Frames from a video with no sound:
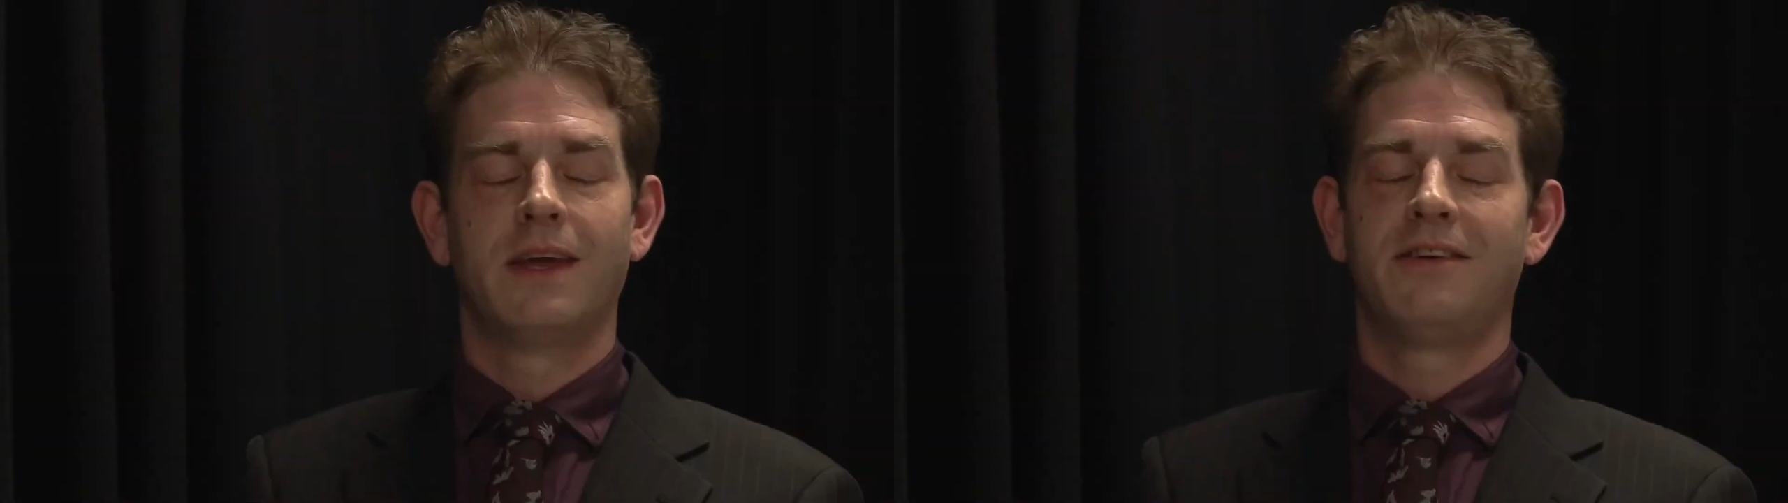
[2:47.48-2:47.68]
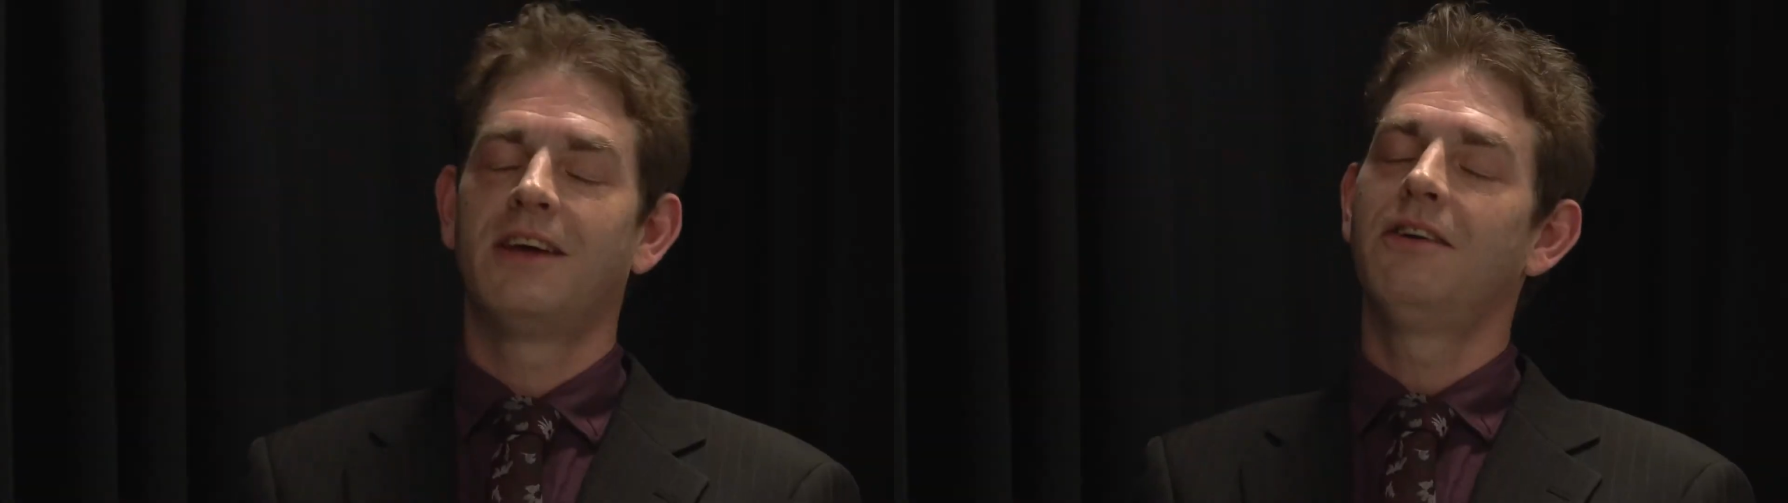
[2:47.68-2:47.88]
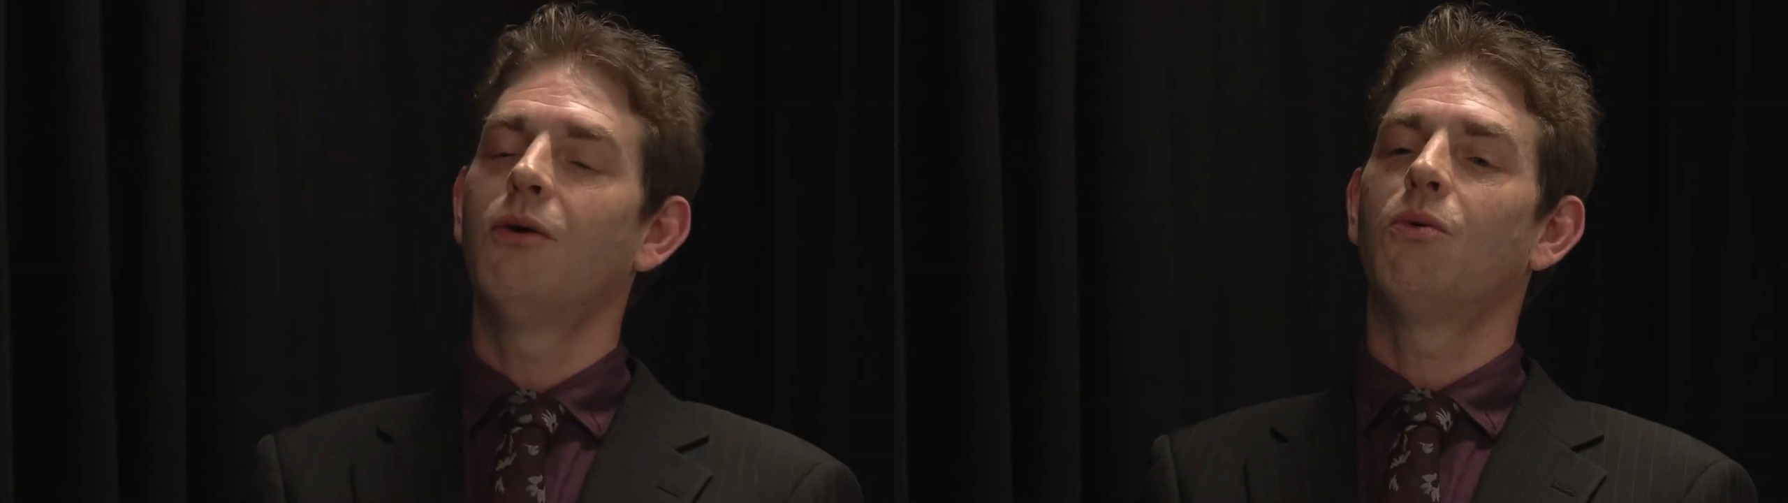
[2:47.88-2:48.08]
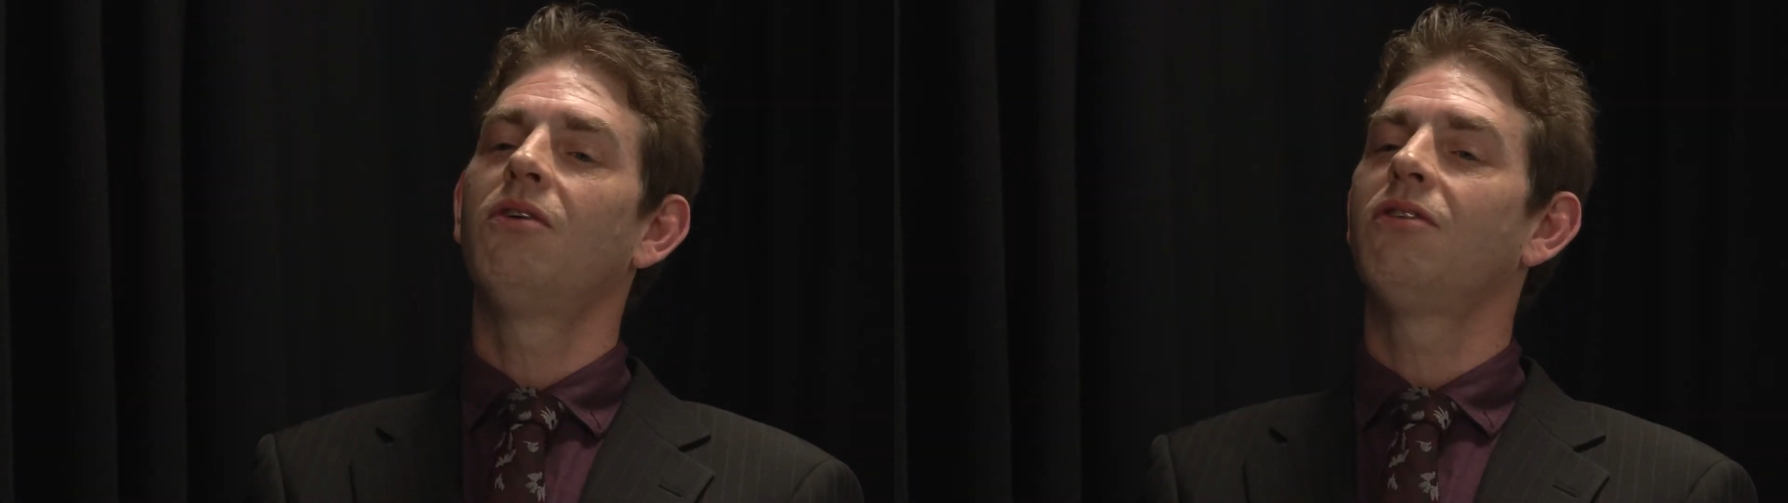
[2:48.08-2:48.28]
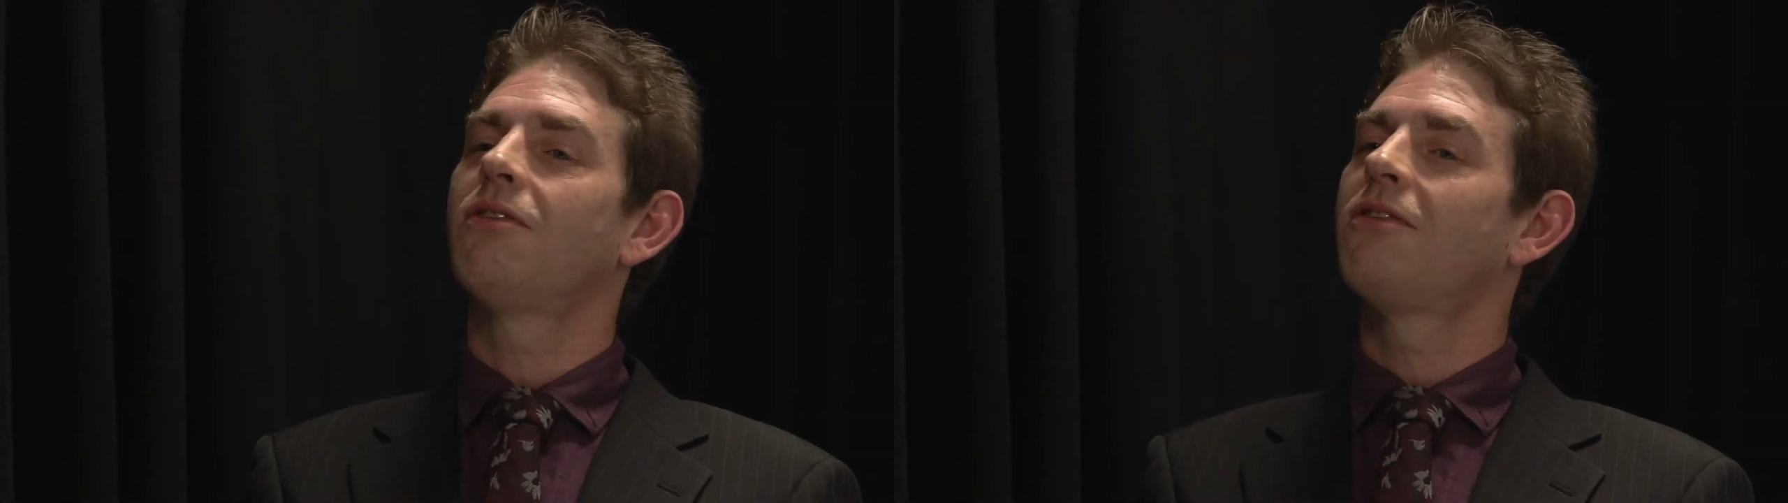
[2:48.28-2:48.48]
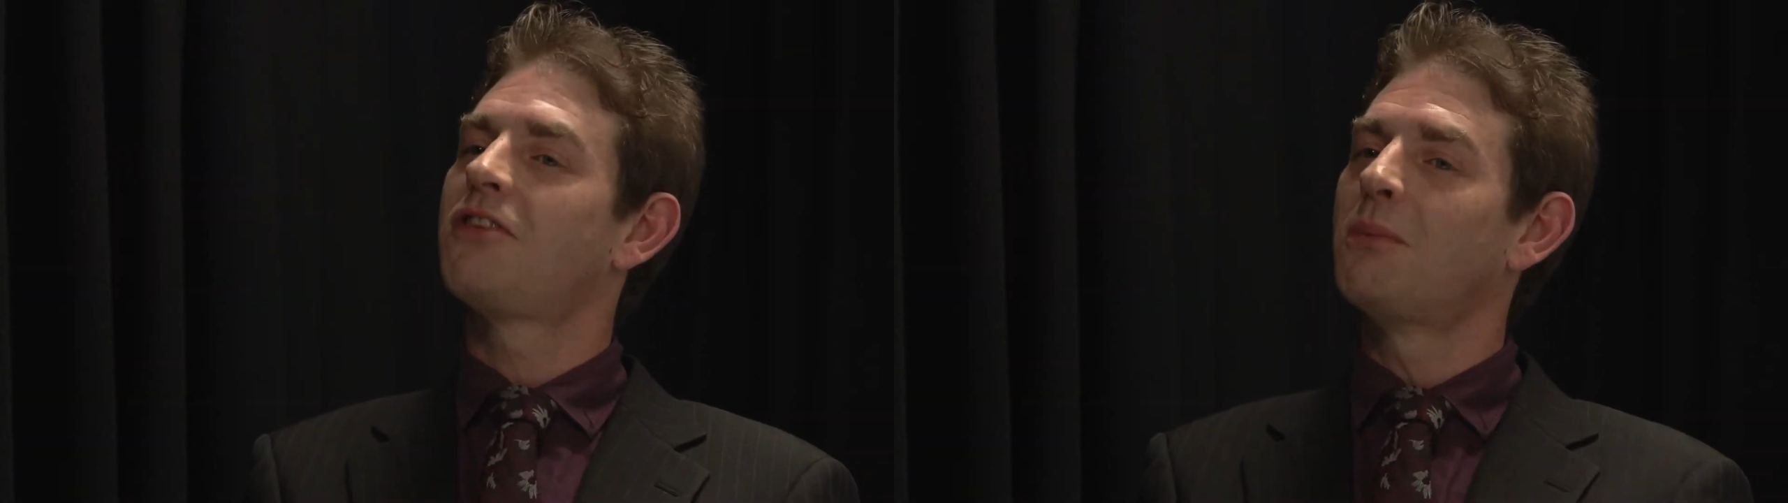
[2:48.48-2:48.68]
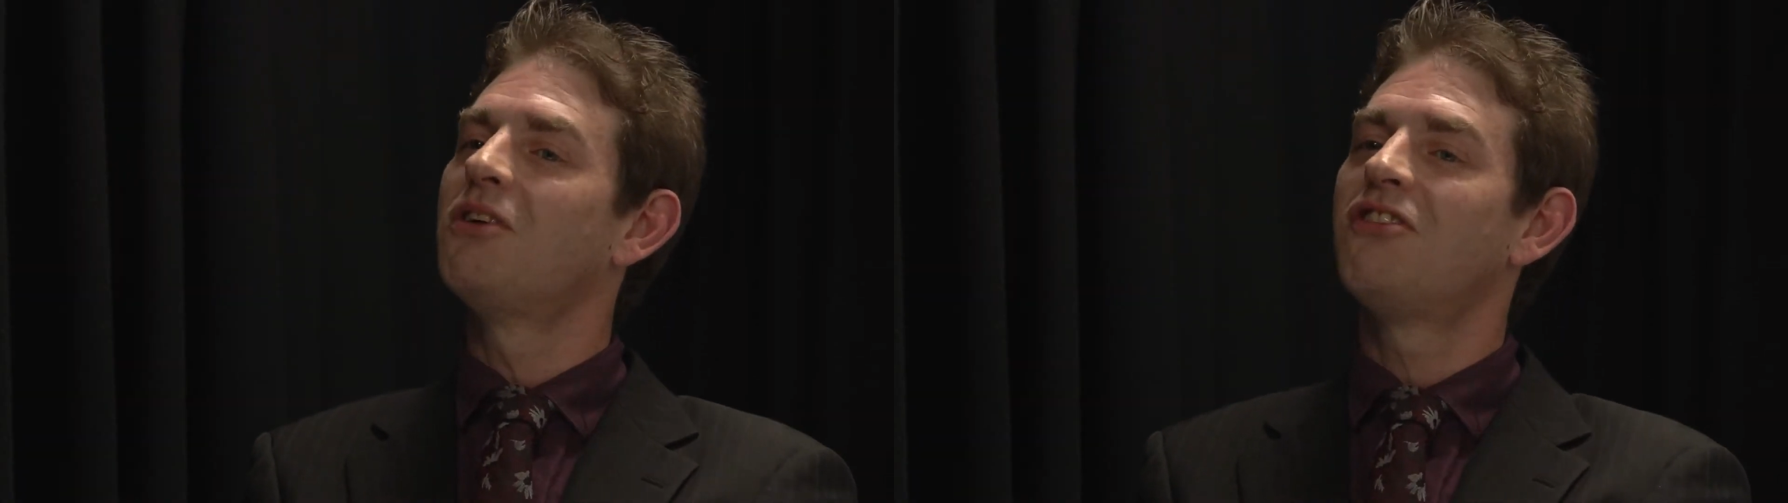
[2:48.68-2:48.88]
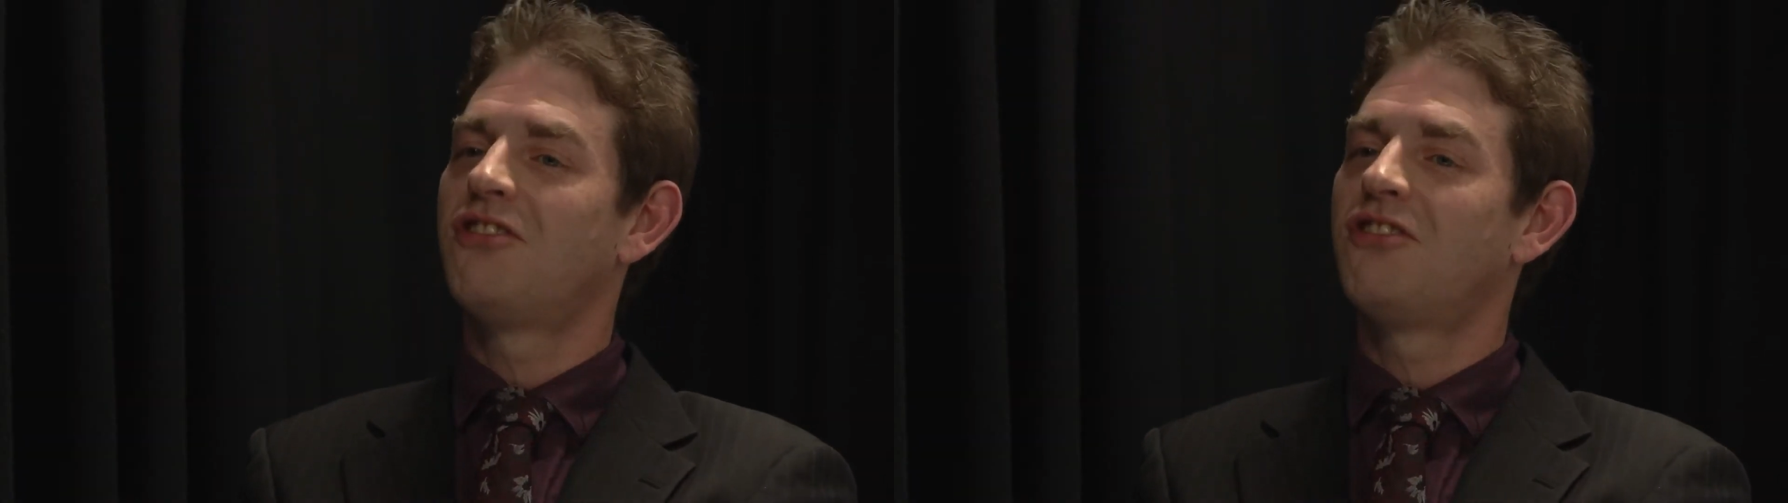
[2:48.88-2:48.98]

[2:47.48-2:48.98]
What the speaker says: They did not want someone